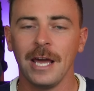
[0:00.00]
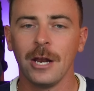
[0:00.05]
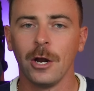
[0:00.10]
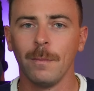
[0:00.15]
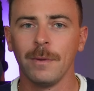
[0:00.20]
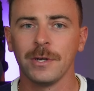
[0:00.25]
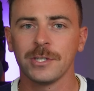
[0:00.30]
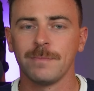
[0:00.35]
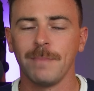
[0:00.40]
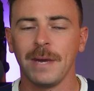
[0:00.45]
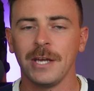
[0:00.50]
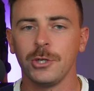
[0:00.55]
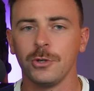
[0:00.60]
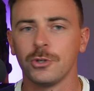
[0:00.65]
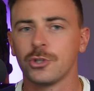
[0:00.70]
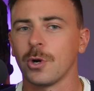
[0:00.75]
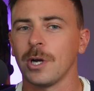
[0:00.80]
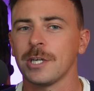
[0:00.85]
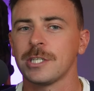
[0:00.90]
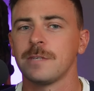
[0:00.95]
It almost made you
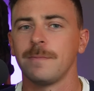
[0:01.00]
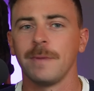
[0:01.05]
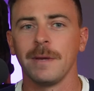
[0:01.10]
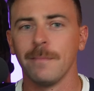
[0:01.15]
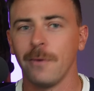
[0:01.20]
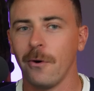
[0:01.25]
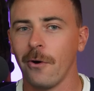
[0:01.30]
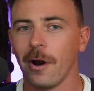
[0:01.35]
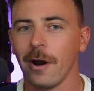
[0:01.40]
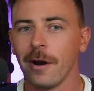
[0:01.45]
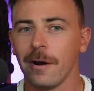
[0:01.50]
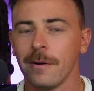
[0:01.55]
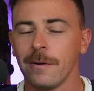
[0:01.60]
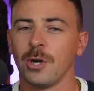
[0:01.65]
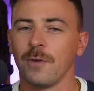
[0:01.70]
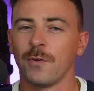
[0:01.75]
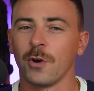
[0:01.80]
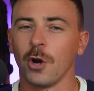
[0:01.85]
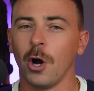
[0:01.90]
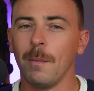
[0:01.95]
trust me more. So
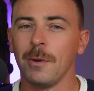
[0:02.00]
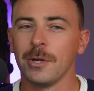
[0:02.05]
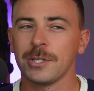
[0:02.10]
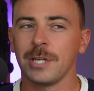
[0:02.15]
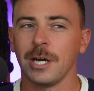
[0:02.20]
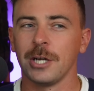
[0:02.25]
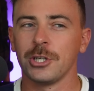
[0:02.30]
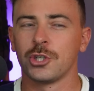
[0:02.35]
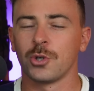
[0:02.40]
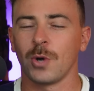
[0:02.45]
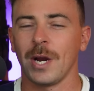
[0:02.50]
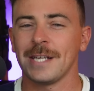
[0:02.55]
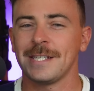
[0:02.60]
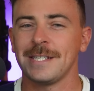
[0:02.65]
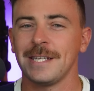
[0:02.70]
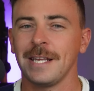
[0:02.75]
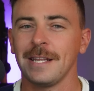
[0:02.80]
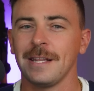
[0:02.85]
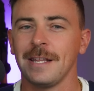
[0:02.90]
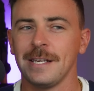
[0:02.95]
if you're almost
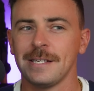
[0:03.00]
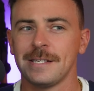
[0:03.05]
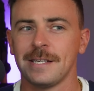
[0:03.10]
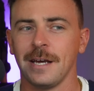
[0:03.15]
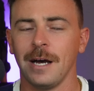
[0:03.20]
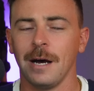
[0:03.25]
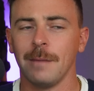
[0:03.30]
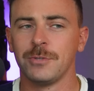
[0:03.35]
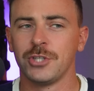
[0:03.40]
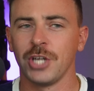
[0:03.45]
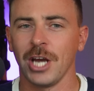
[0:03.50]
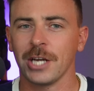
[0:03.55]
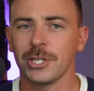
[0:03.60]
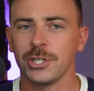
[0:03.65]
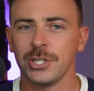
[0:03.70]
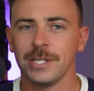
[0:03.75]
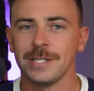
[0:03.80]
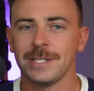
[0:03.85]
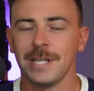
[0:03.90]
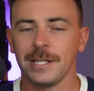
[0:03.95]
addressing these
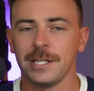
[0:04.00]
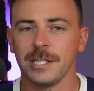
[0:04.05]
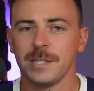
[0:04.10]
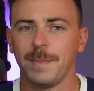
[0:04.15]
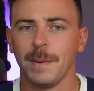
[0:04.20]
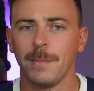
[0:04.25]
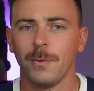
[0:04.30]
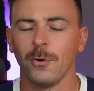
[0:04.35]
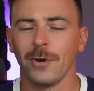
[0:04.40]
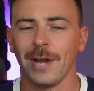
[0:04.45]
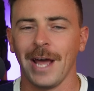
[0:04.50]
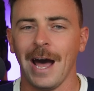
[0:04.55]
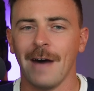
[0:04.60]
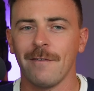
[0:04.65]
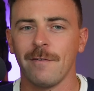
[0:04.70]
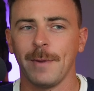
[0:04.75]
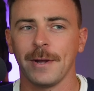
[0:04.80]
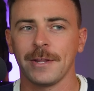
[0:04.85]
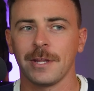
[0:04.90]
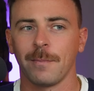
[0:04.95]
objections that these people would
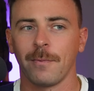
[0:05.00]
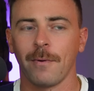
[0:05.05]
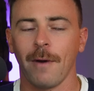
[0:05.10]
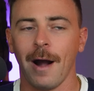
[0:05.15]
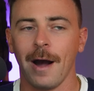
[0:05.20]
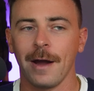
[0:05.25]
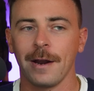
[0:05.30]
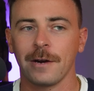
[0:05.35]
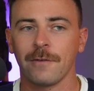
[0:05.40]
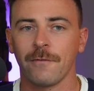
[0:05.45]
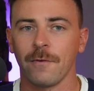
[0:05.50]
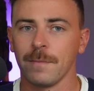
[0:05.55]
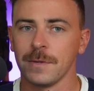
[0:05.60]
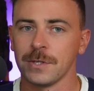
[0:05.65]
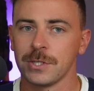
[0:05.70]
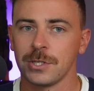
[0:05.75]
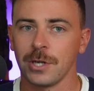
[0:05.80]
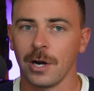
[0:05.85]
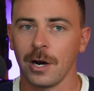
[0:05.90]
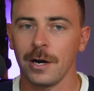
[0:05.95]
have about the product from the
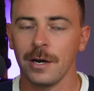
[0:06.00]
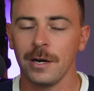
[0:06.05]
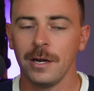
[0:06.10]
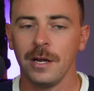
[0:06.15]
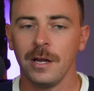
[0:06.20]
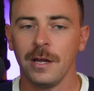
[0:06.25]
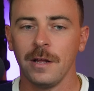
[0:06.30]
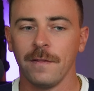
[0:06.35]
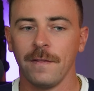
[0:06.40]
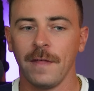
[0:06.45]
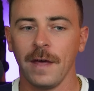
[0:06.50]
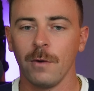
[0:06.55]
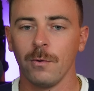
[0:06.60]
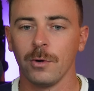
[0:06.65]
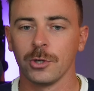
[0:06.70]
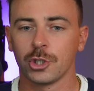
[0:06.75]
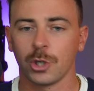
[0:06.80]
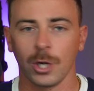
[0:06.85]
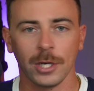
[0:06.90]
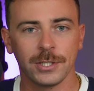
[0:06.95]
start, they
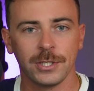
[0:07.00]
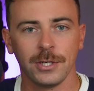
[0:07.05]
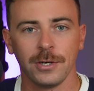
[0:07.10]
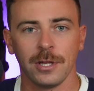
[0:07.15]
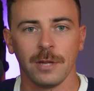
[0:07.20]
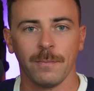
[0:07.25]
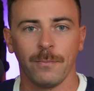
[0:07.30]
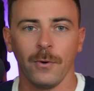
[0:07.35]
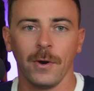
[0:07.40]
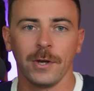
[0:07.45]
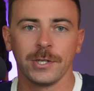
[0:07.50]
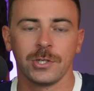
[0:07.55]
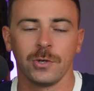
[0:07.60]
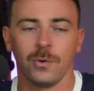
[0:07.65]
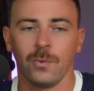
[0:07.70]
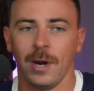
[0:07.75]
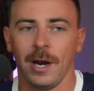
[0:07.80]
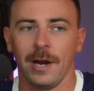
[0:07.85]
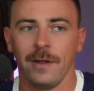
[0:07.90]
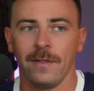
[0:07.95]
will trust you to the point to
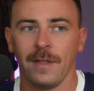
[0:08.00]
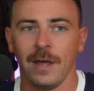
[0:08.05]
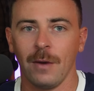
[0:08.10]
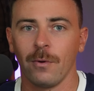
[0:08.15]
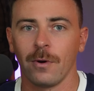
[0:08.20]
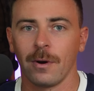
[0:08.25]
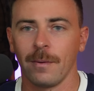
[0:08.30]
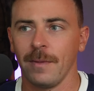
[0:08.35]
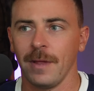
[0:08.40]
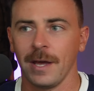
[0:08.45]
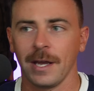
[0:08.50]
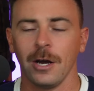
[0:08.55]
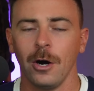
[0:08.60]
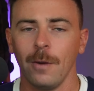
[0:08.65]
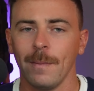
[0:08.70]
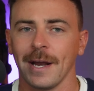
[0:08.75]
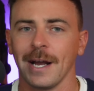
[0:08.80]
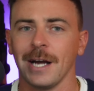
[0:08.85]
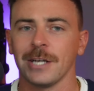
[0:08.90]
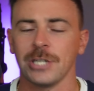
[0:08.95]
where they were like, oh
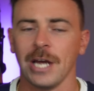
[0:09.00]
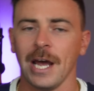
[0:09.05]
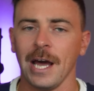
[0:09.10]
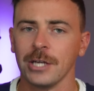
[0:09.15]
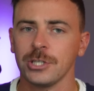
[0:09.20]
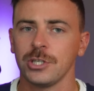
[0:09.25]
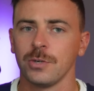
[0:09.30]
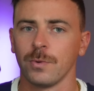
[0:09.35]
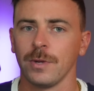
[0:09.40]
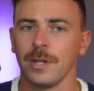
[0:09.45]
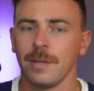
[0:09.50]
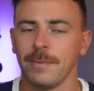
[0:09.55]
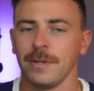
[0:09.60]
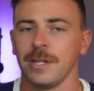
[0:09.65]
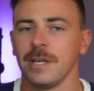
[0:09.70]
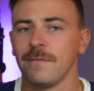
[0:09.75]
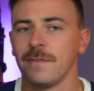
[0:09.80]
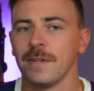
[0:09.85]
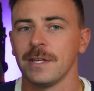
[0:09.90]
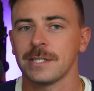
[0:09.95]
my gosh, I actually really
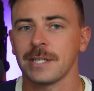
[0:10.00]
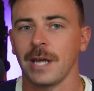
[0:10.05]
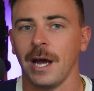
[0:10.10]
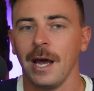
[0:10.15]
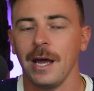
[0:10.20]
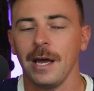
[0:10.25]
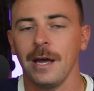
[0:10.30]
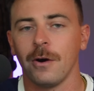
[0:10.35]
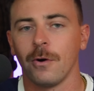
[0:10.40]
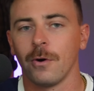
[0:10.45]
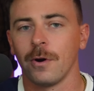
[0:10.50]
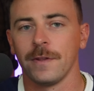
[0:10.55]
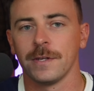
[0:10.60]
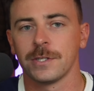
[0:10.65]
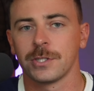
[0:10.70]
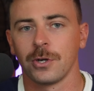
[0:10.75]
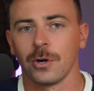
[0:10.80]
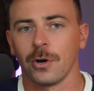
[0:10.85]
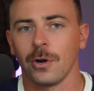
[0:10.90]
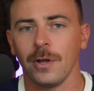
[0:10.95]
believe in this guy or
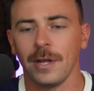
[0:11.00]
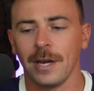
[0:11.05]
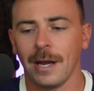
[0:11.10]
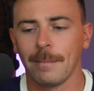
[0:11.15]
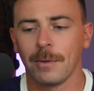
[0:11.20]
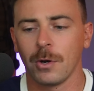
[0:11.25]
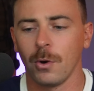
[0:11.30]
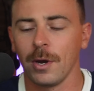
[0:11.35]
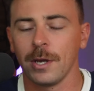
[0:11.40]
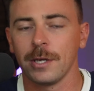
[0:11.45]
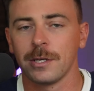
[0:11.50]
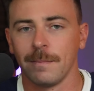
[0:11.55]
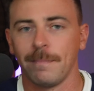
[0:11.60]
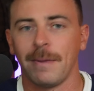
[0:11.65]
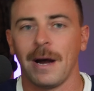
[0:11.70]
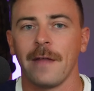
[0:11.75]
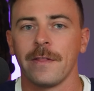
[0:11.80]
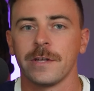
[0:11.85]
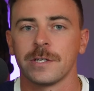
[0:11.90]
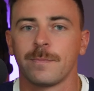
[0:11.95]
this girl, and I'm going to
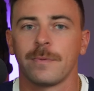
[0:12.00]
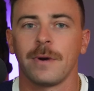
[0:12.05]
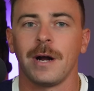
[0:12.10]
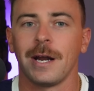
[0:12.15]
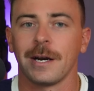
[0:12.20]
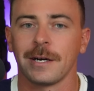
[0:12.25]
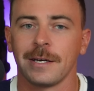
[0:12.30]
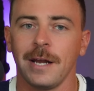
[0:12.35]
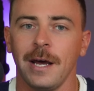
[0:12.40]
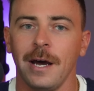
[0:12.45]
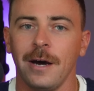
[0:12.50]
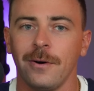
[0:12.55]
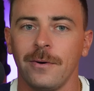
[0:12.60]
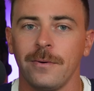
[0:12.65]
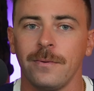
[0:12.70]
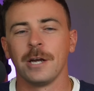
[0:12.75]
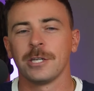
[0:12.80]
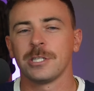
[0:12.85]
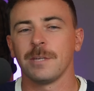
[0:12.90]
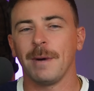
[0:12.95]
buy this product now.
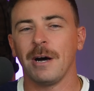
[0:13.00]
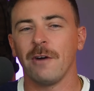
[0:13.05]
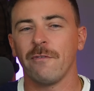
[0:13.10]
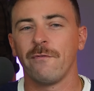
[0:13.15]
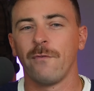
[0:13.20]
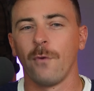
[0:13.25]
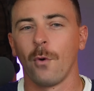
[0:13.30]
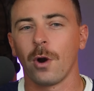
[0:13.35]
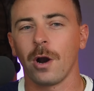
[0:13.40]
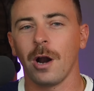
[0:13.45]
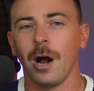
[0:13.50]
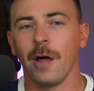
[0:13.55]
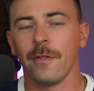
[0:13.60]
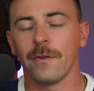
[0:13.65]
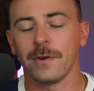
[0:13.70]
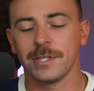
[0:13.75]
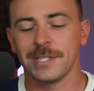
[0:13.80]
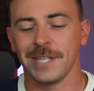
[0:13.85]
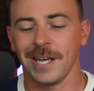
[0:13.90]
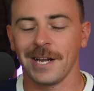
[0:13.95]
Here's about 4
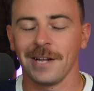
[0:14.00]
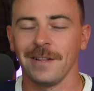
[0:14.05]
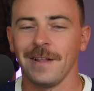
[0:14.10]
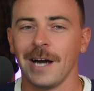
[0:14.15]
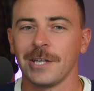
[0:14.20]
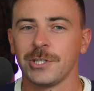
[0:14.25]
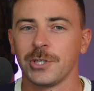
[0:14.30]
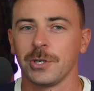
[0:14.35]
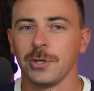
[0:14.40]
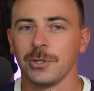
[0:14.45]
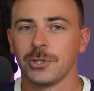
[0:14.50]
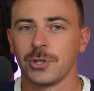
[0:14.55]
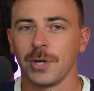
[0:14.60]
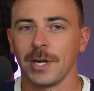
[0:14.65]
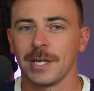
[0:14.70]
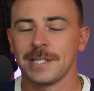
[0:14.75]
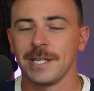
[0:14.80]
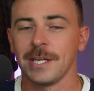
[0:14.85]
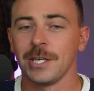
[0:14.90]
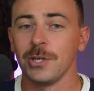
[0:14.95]
other psychological
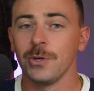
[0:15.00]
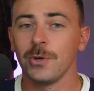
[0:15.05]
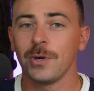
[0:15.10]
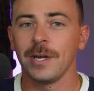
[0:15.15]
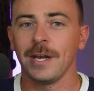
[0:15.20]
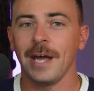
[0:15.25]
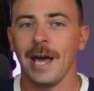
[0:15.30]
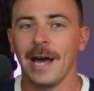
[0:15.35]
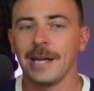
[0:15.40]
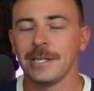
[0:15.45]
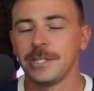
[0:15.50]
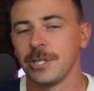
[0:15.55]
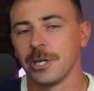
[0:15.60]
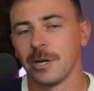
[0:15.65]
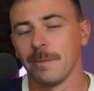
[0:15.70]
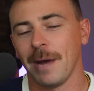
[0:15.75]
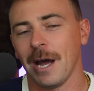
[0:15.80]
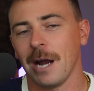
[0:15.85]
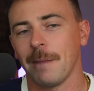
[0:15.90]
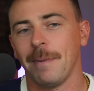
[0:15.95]
tricks that you can add to
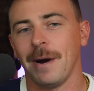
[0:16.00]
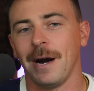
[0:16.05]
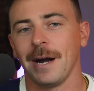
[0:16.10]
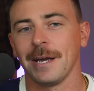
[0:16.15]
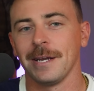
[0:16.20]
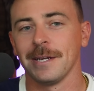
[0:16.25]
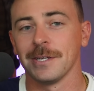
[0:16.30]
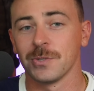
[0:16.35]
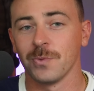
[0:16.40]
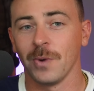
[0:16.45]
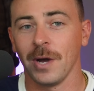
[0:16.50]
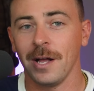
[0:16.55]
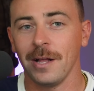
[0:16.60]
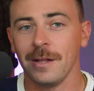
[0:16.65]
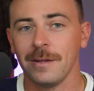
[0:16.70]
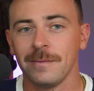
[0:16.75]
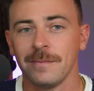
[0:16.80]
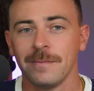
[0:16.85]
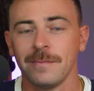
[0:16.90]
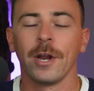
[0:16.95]
your back pocket as
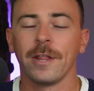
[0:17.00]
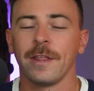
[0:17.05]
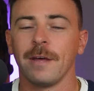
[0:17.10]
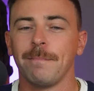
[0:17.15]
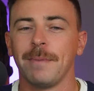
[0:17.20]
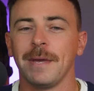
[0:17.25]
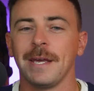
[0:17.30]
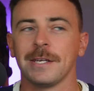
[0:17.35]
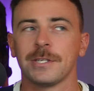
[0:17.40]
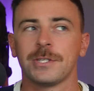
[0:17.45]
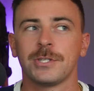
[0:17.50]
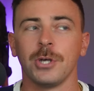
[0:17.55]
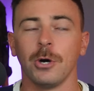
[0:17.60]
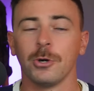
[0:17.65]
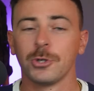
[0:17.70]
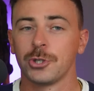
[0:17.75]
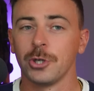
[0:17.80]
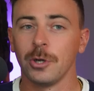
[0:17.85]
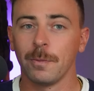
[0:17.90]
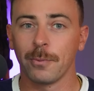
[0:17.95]
well. One of them being
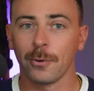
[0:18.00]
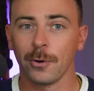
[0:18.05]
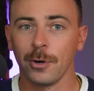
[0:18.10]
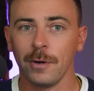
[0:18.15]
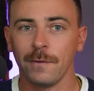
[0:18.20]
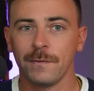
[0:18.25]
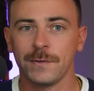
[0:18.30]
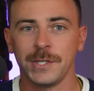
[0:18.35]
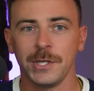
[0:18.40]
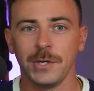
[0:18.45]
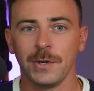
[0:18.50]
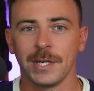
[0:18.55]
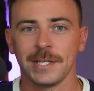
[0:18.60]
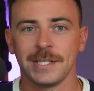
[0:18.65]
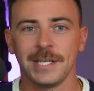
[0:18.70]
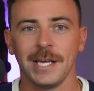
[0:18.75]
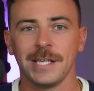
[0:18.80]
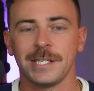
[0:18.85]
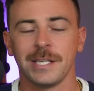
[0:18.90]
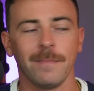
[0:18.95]
social proof. So you could
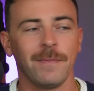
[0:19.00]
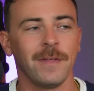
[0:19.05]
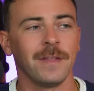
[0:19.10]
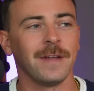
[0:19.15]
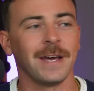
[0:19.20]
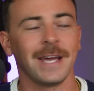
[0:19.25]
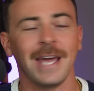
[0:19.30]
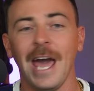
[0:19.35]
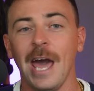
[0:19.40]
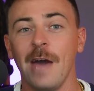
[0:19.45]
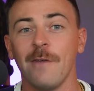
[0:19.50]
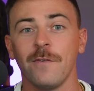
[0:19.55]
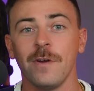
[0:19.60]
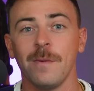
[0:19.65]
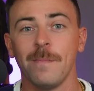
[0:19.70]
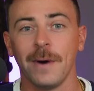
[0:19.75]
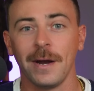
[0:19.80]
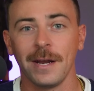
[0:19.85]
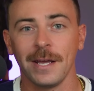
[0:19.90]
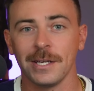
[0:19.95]
say something like,
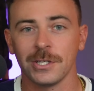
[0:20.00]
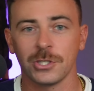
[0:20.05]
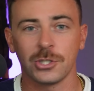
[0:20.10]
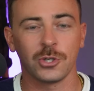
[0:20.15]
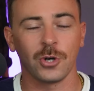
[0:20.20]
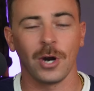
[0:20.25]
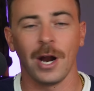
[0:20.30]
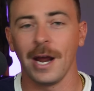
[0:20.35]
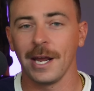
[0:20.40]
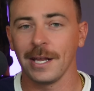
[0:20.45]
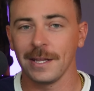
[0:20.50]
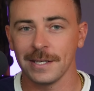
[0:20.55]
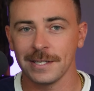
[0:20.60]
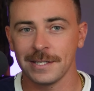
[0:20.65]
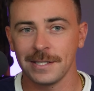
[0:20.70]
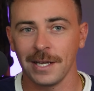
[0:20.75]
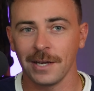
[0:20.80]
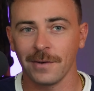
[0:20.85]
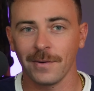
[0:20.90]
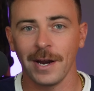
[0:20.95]
everybody is trying
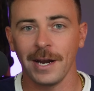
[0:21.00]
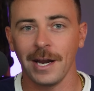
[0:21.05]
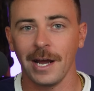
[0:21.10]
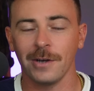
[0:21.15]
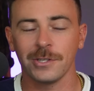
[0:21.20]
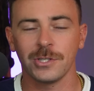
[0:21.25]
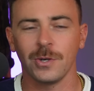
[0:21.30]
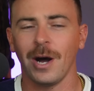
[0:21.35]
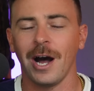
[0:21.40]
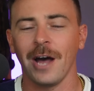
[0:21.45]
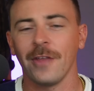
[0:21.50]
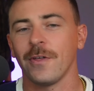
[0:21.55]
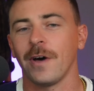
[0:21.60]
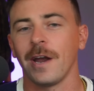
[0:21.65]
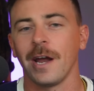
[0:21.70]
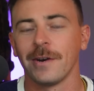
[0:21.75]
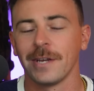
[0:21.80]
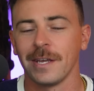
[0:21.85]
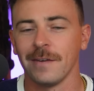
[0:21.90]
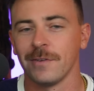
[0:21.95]
this thing right now, so I
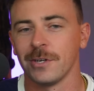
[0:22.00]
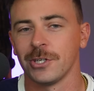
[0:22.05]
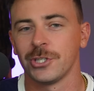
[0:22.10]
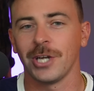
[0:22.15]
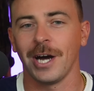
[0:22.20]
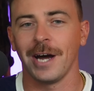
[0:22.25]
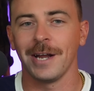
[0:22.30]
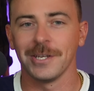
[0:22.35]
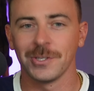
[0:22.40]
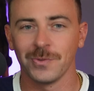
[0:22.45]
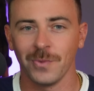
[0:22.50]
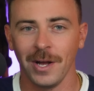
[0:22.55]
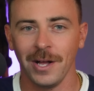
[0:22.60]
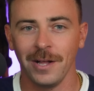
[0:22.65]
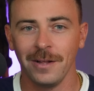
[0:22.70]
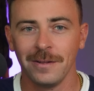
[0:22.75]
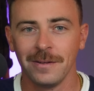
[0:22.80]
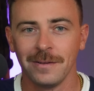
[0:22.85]
thought I'd give it a shot as well.